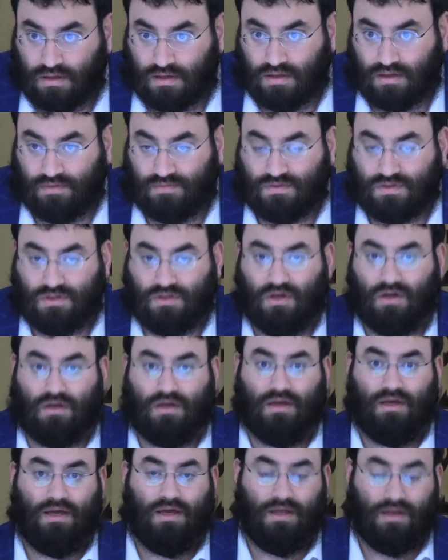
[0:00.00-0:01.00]

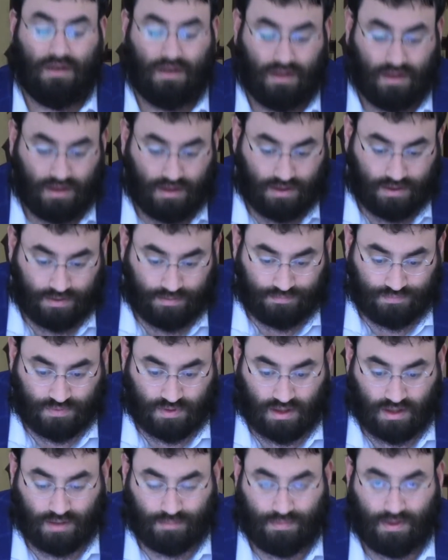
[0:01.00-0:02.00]
tzedakah
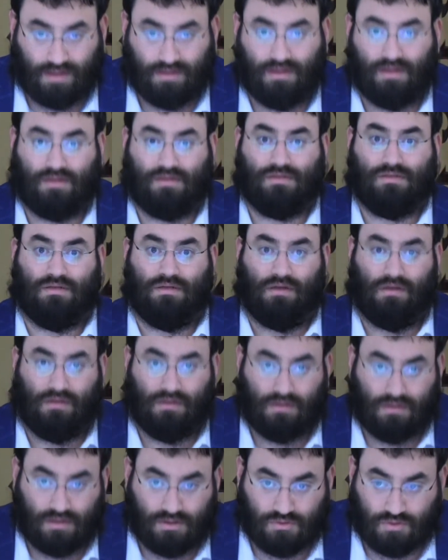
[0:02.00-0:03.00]
in abundance.
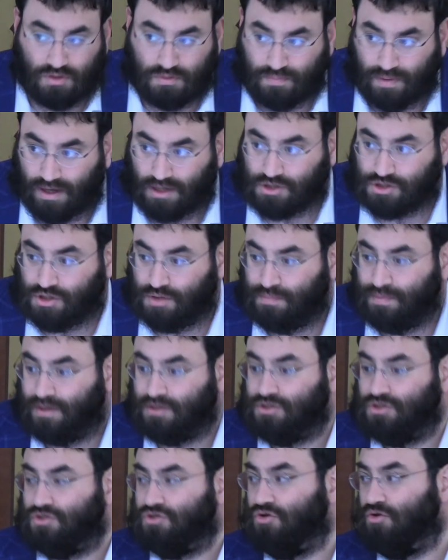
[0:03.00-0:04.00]
This week's
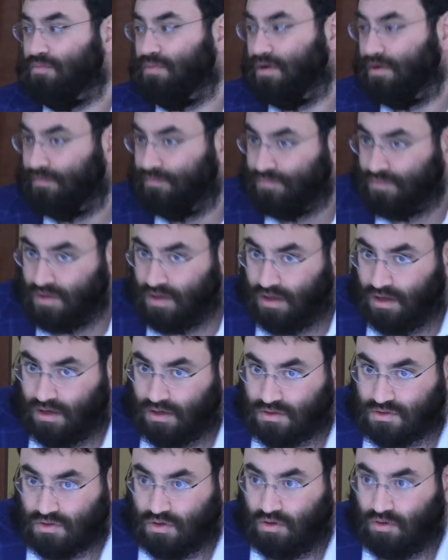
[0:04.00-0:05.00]
Parshas Terumah,
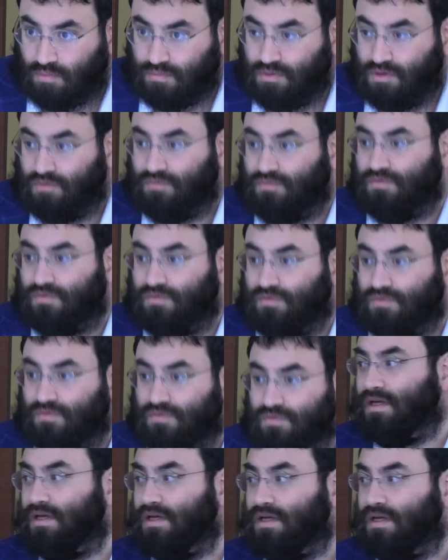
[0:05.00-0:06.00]
it's a whole beautiful sikh
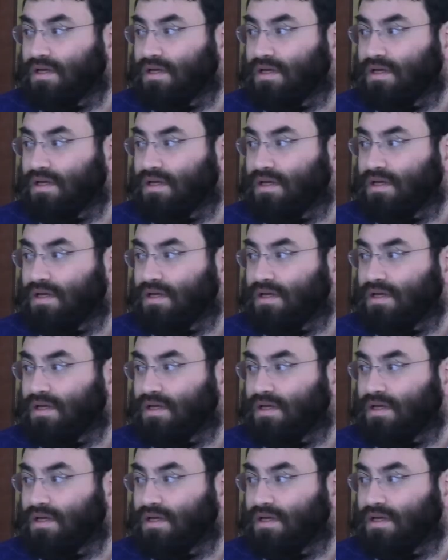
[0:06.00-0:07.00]
in Toshin and
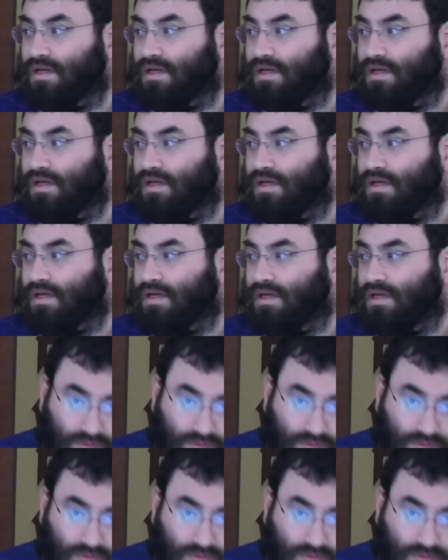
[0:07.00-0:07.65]
Beis. The Rabbi says how